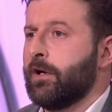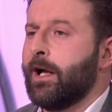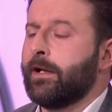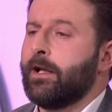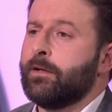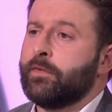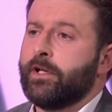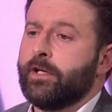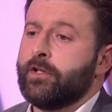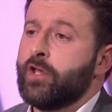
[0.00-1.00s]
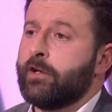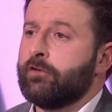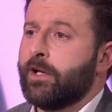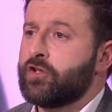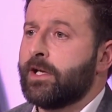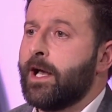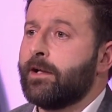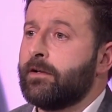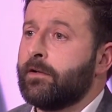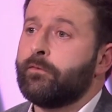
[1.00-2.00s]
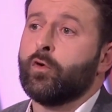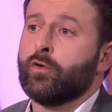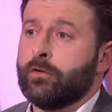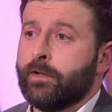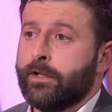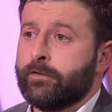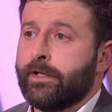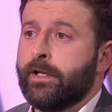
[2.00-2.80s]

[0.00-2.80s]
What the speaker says: and I'm the general election candidate for Dún Laoghaire.